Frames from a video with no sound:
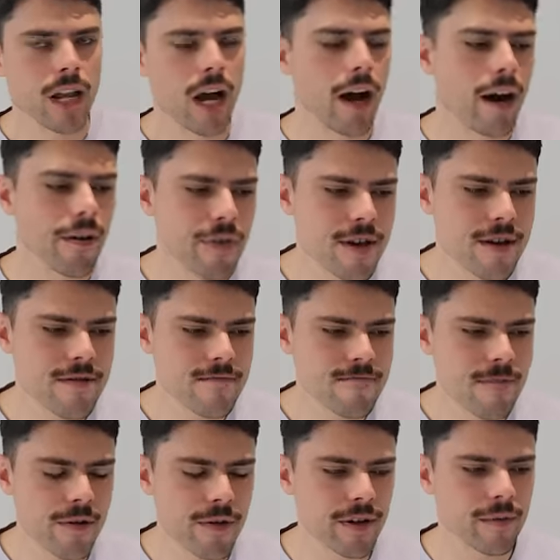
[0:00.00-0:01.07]
I think,
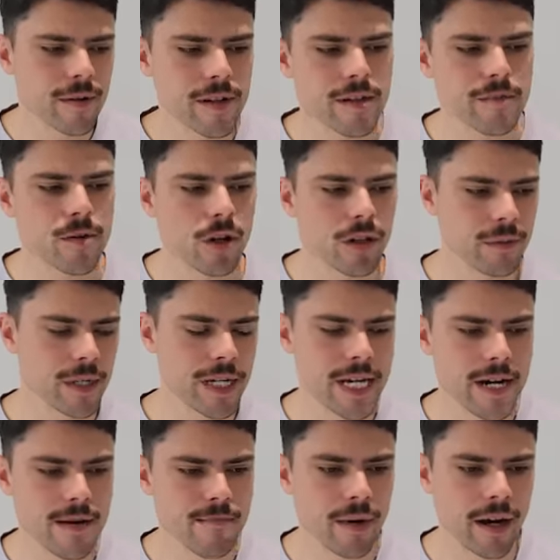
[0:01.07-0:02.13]
I think I'm going to tip Collingwood here,